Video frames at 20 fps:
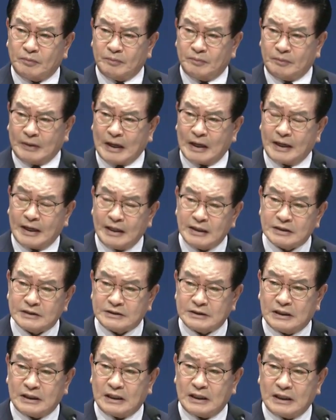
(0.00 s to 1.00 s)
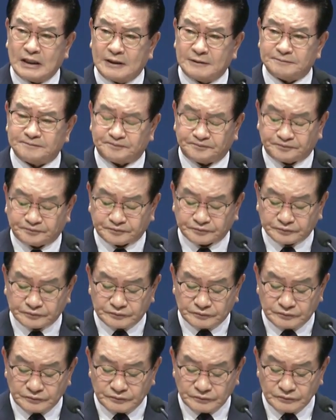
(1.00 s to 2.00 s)
Why did he say it was the
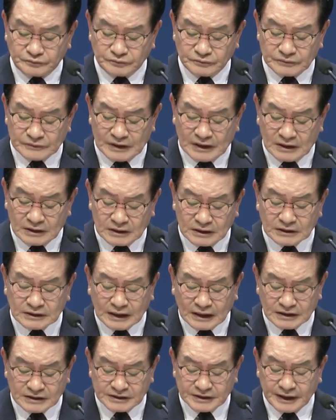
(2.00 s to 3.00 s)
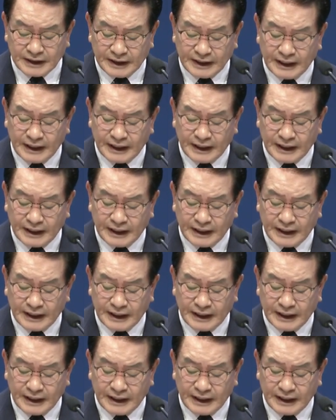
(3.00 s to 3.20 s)
gospel of God?